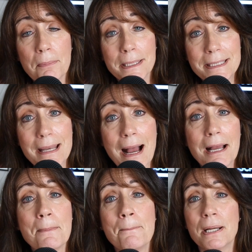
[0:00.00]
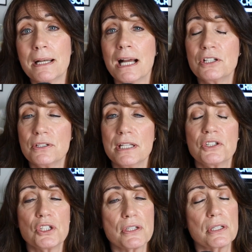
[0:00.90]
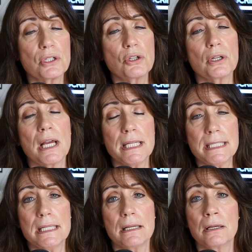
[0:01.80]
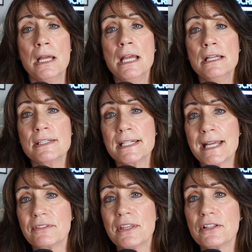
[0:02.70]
Probably not, but it's just a good idea to